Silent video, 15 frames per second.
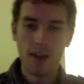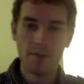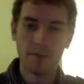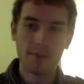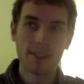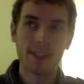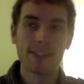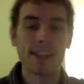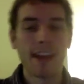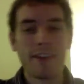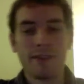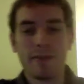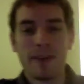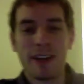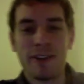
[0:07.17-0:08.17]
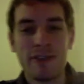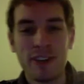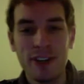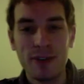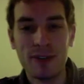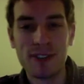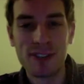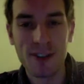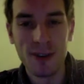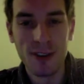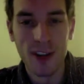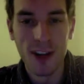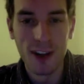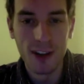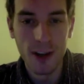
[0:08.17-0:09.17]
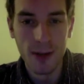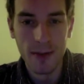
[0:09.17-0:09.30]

since I haven't made a video in so long